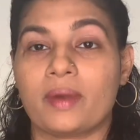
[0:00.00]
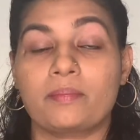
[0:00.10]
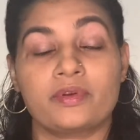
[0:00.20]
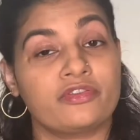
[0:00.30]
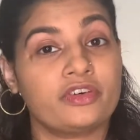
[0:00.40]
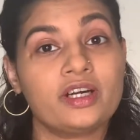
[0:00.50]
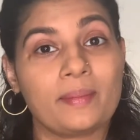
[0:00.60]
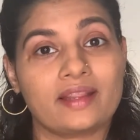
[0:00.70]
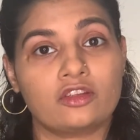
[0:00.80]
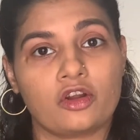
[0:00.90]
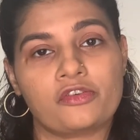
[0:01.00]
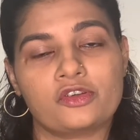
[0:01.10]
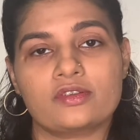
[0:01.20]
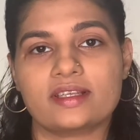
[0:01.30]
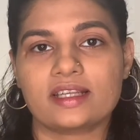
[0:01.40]
preferred method of
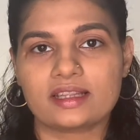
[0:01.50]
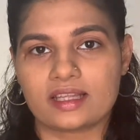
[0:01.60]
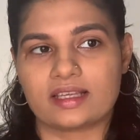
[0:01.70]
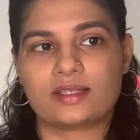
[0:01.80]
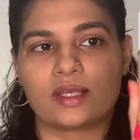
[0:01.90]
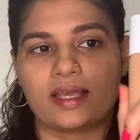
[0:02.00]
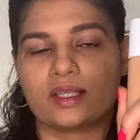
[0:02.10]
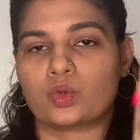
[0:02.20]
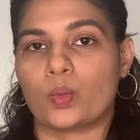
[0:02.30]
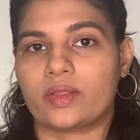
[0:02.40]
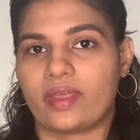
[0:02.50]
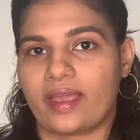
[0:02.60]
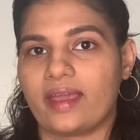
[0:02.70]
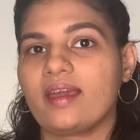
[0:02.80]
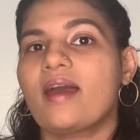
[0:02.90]
using this is with
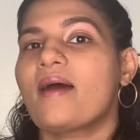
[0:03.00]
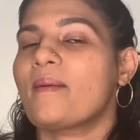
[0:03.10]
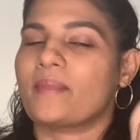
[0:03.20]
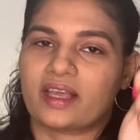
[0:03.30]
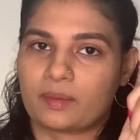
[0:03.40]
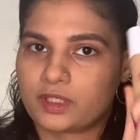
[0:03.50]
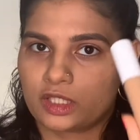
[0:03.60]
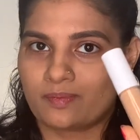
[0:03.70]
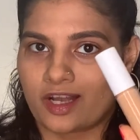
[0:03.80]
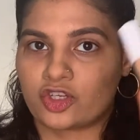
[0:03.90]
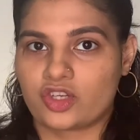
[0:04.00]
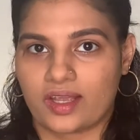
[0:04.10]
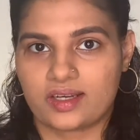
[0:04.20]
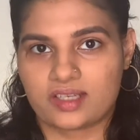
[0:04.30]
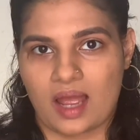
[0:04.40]
a makeup sponge,
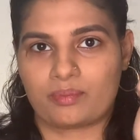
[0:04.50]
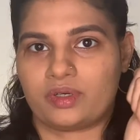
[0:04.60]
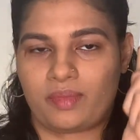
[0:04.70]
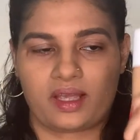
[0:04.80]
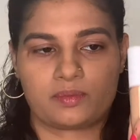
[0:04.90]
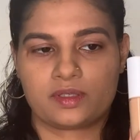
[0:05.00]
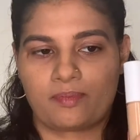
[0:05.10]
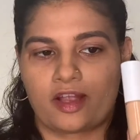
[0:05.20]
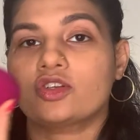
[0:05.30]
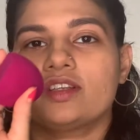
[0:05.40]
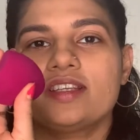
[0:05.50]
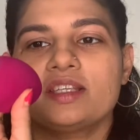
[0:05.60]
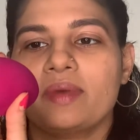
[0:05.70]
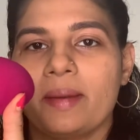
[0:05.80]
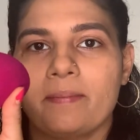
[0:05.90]
a dampened makeup sponge. So this is
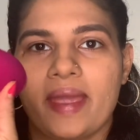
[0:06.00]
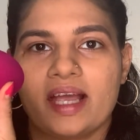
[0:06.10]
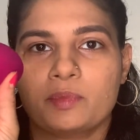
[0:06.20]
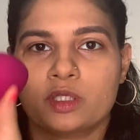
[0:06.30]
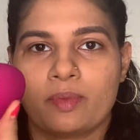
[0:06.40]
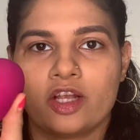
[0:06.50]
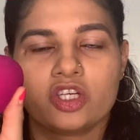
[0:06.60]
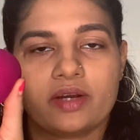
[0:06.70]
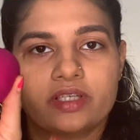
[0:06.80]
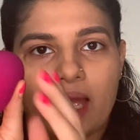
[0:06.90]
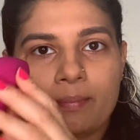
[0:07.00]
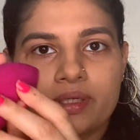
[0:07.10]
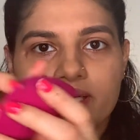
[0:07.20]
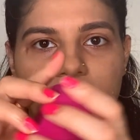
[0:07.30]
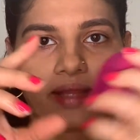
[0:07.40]
my makeup sponge. I've
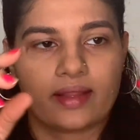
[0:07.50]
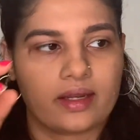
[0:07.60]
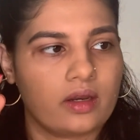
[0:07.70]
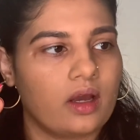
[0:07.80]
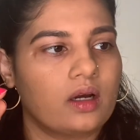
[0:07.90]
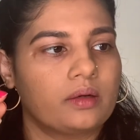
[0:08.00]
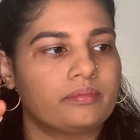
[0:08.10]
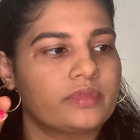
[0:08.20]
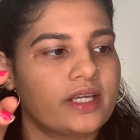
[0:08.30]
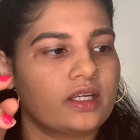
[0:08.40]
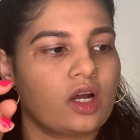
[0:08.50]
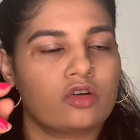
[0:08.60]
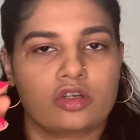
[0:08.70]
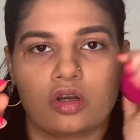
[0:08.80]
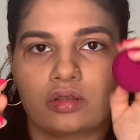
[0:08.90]
dampened it and then taken
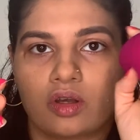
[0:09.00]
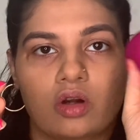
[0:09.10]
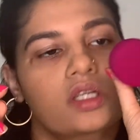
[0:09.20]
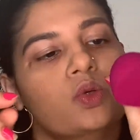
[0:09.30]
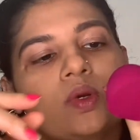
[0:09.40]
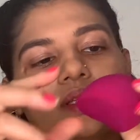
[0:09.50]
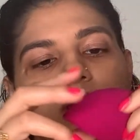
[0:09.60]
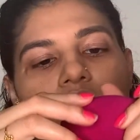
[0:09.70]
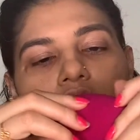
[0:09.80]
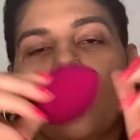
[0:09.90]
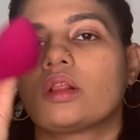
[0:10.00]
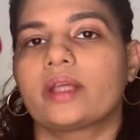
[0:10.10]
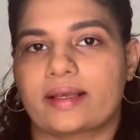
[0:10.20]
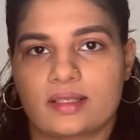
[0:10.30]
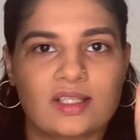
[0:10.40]
out or squeezed out all the
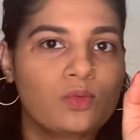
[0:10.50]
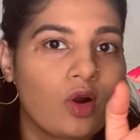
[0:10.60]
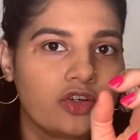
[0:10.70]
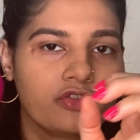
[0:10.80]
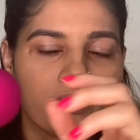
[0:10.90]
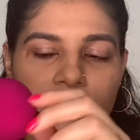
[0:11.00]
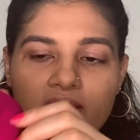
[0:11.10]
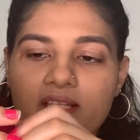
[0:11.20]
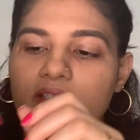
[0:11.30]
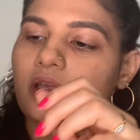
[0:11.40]
excess water from this.